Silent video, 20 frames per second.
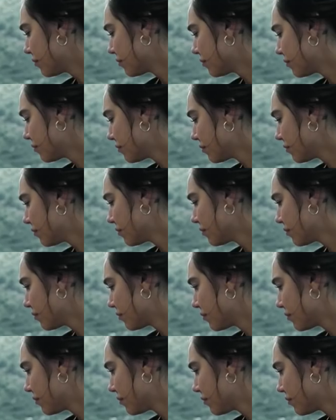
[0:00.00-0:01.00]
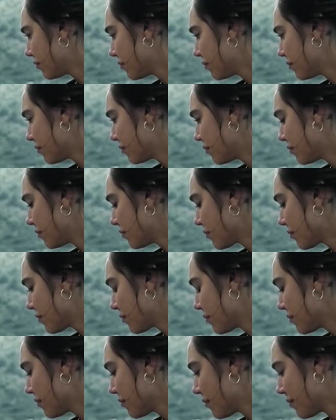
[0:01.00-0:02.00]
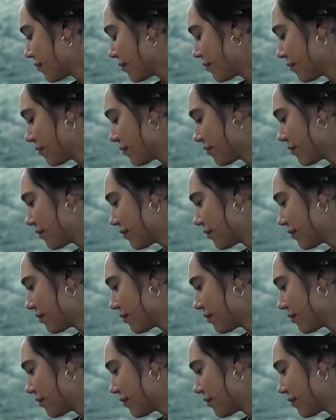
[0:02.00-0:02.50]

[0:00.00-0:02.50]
[no speech]